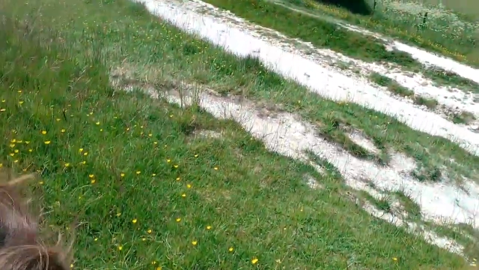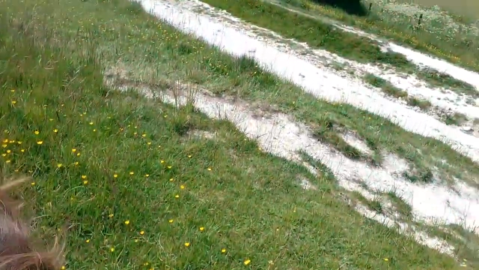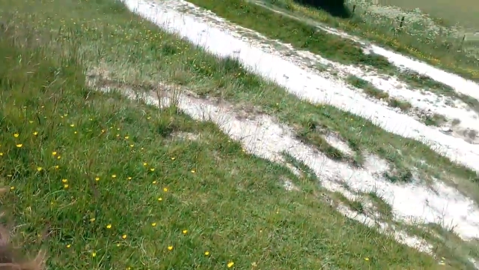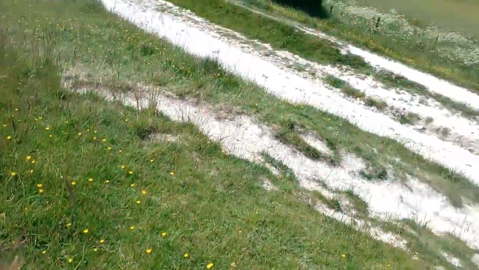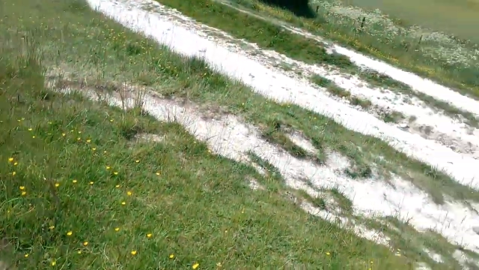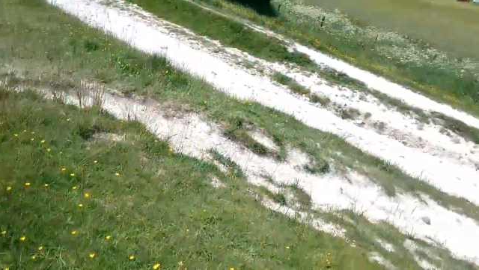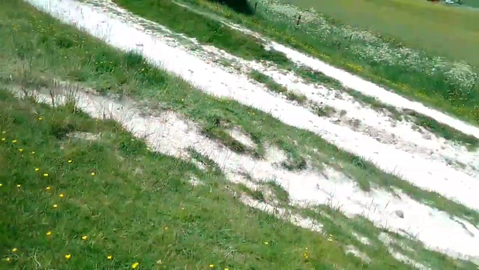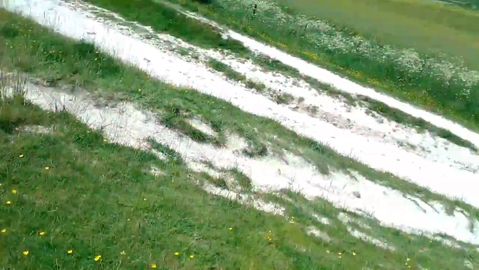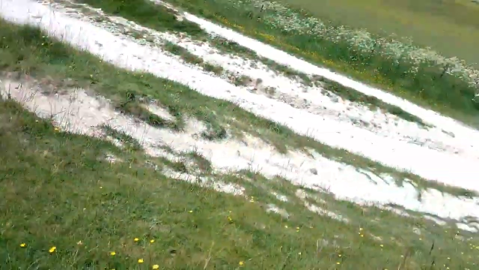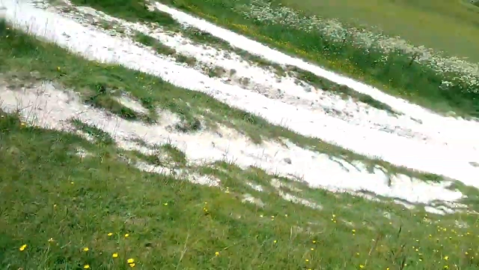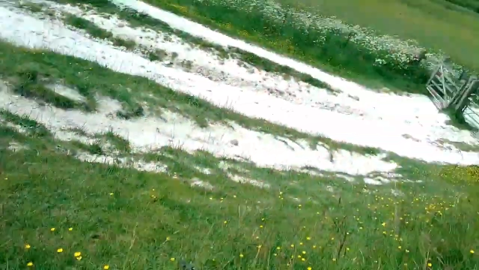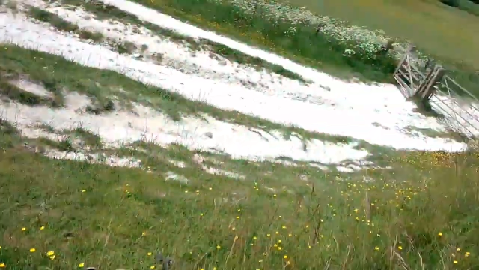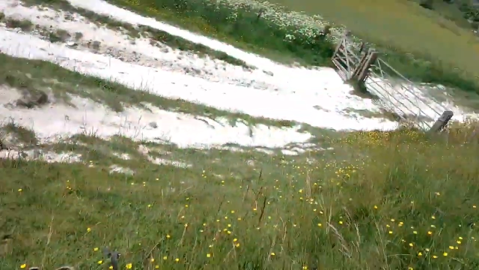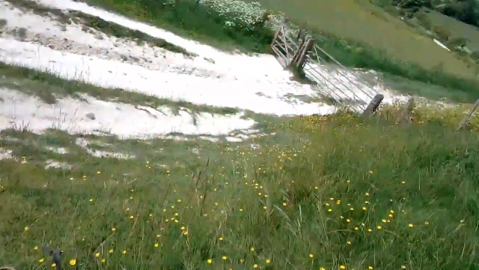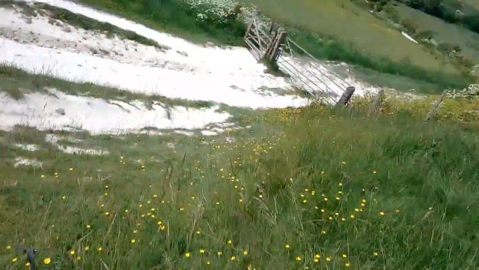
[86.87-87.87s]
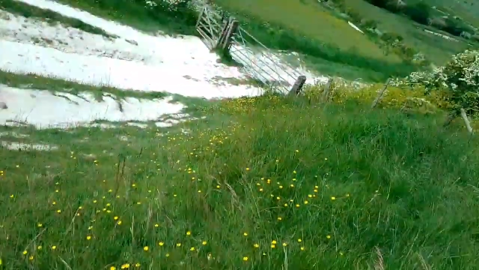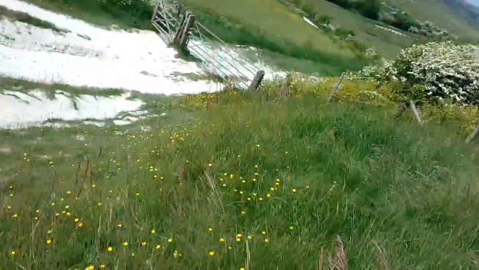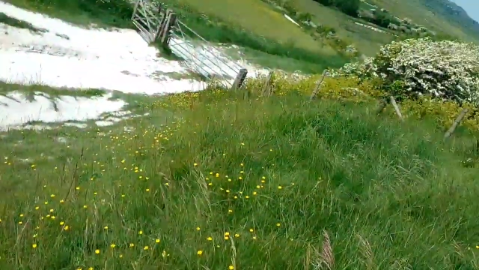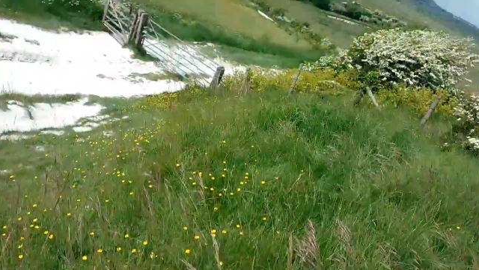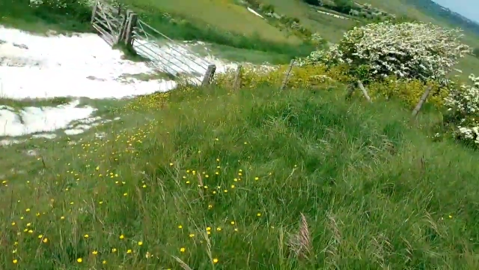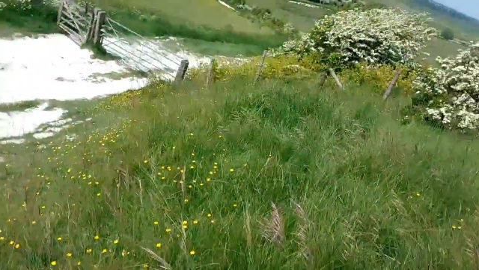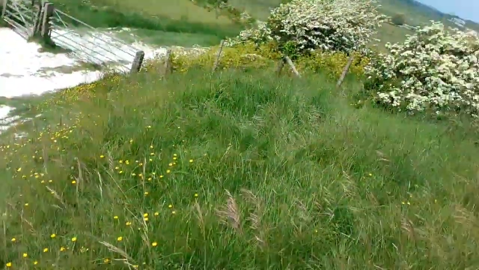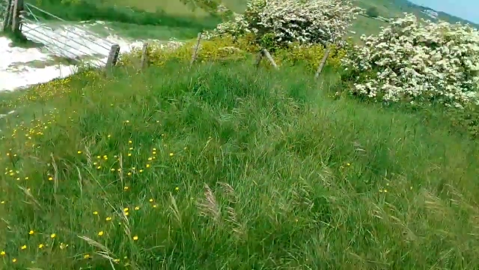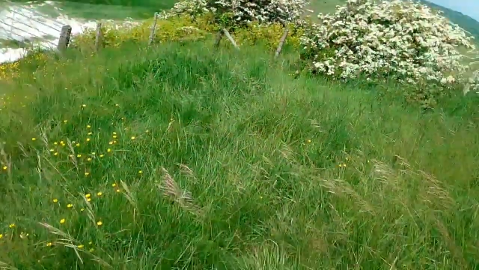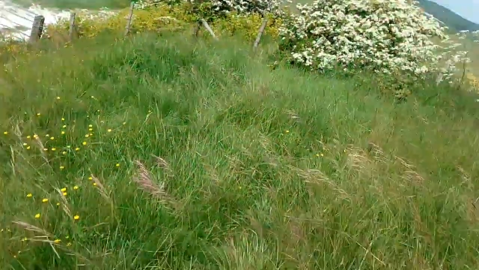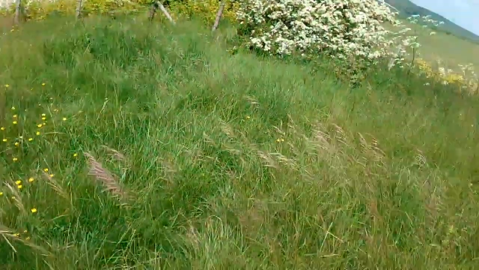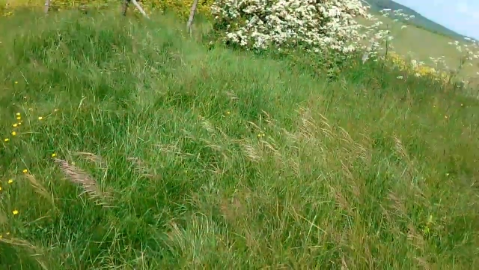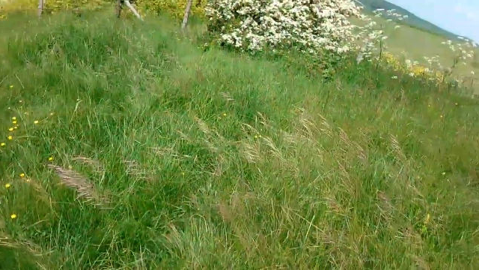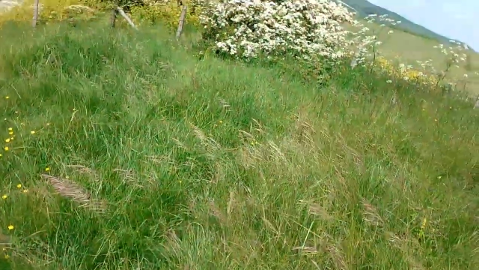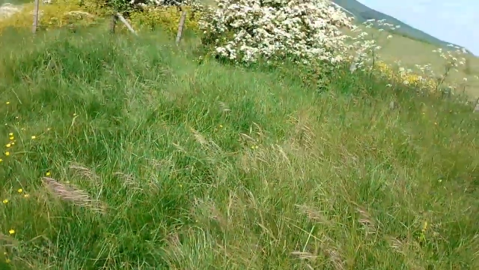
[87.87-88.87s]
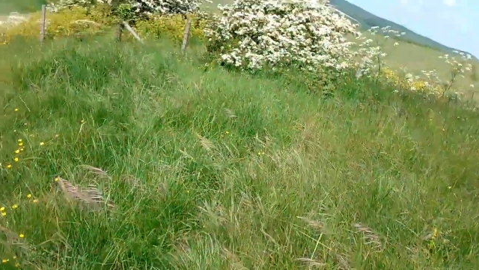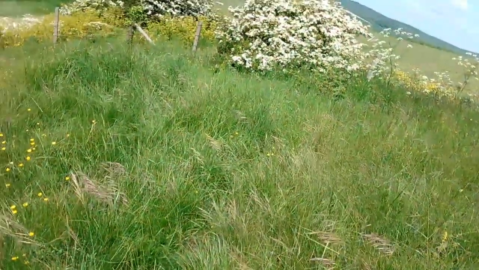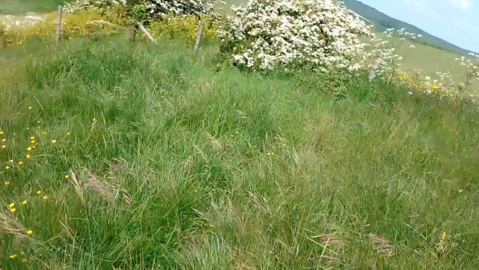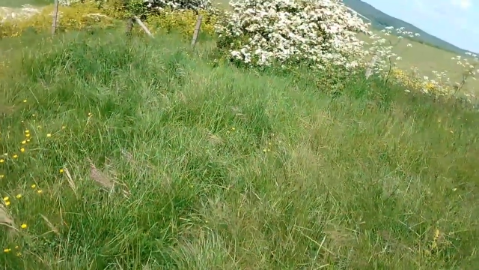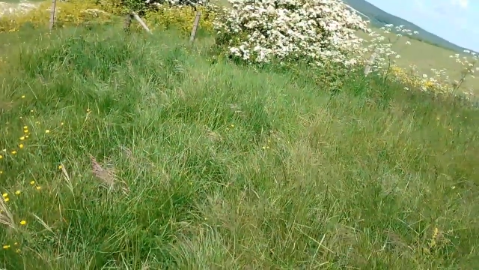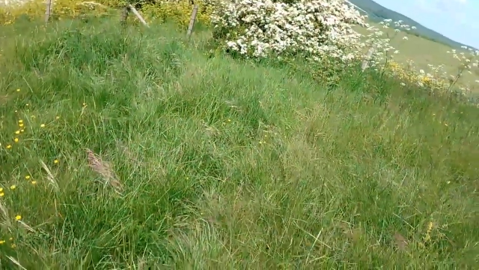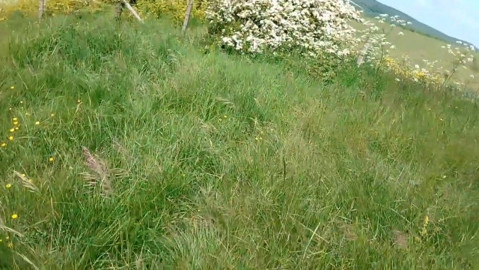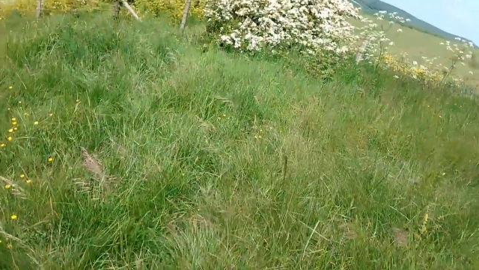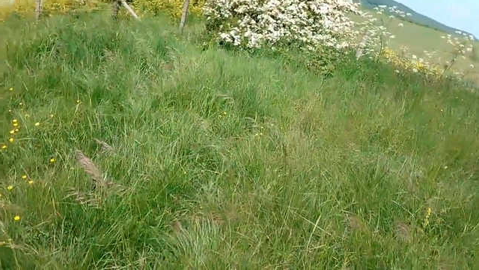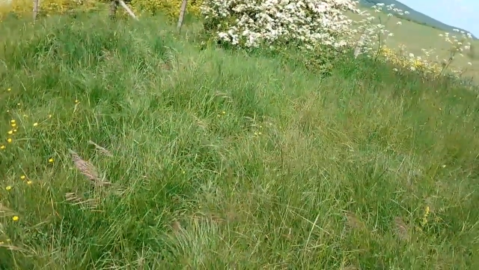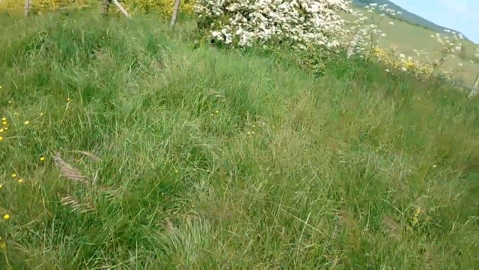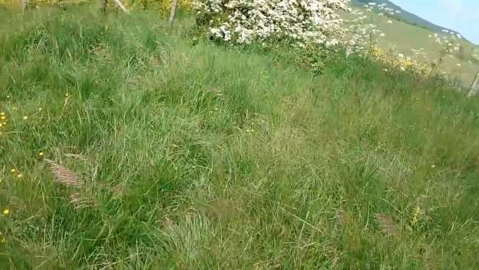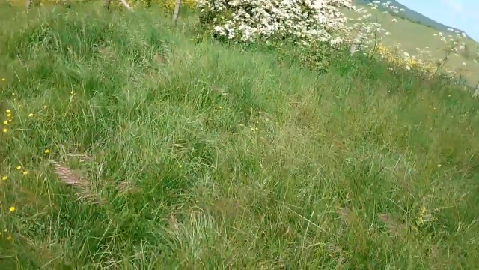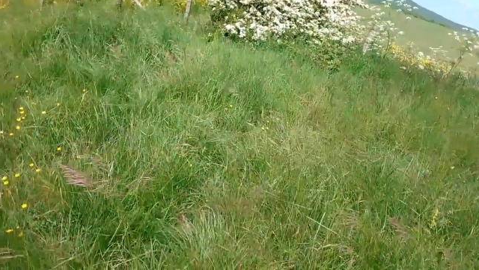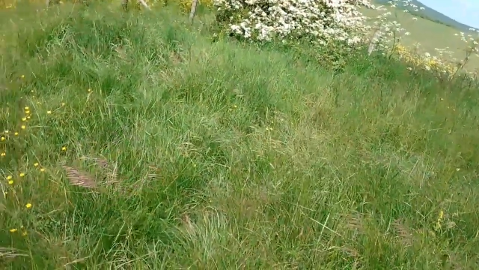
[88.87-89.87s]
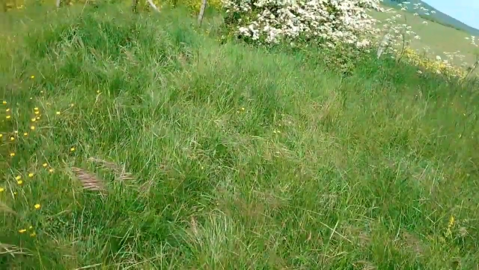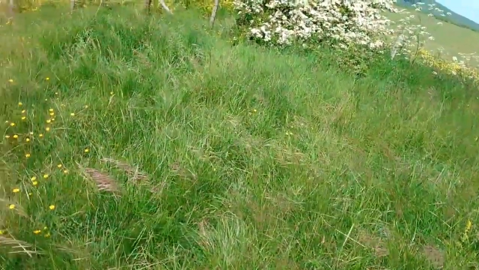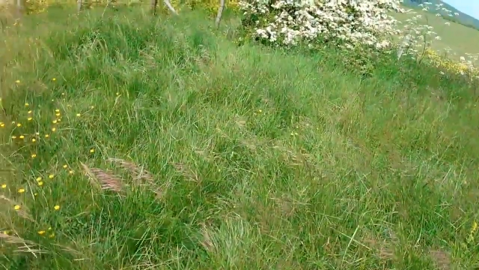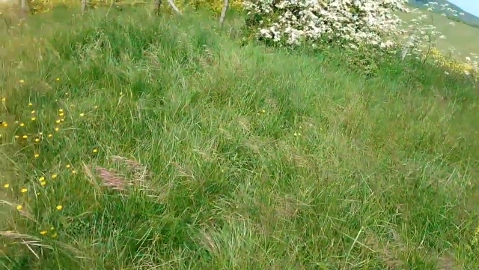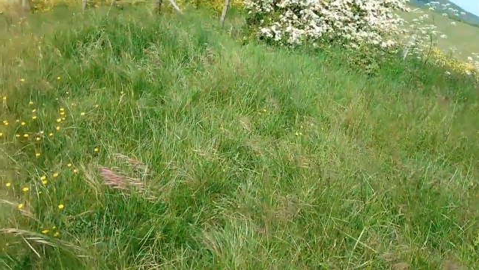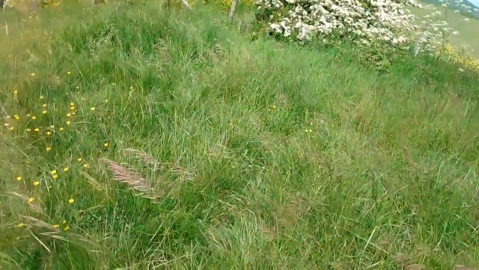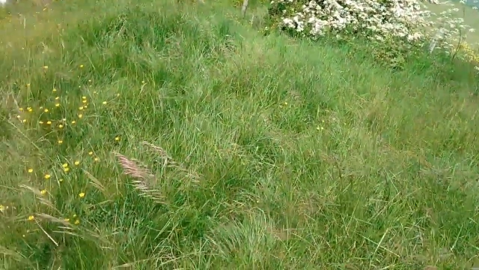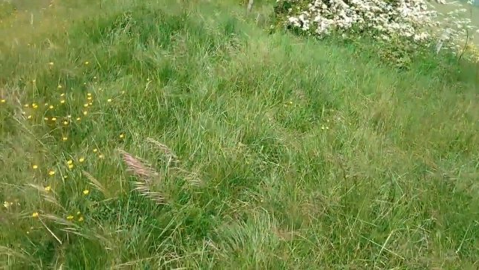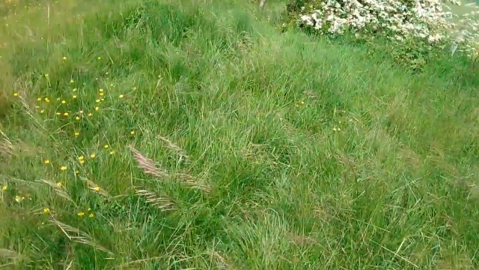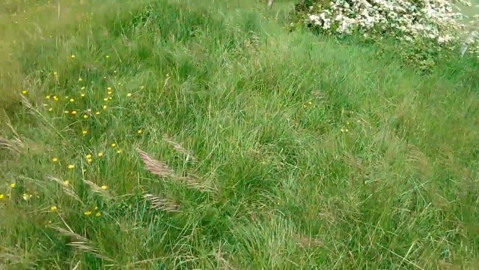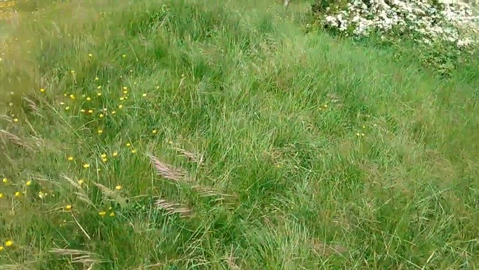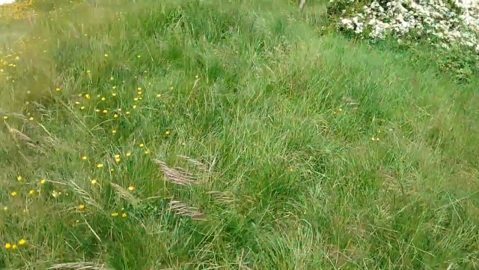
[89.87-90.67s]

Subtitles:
Nobody's mouth can be seen.